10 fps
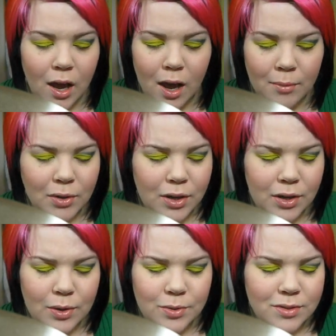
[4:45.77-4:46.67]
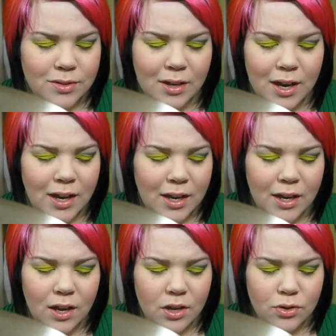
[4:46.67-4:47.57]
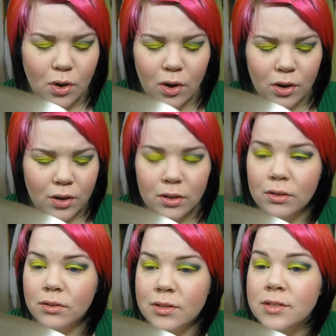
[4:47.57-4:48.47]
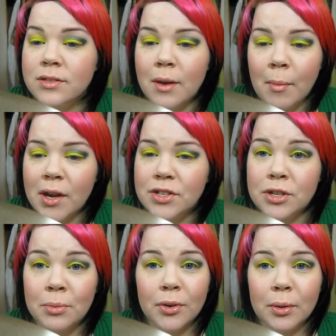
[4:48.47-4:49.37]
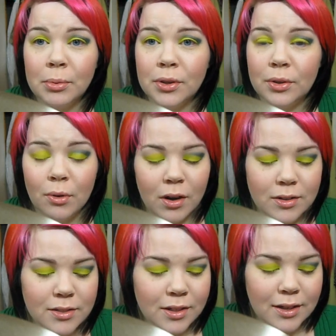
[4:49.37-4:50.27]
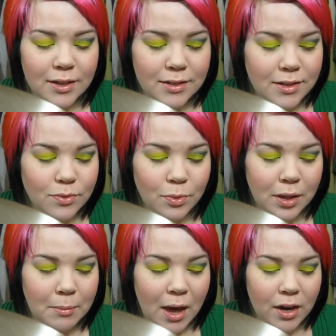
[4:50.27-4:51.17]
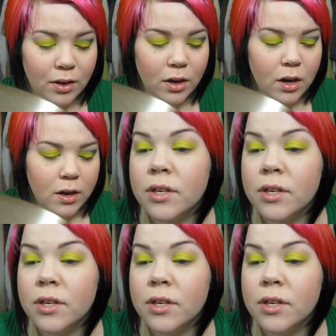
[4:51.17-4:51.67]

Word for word: Um, you could use any dark semi-shimmery blue, honestly. It doesn't really matter.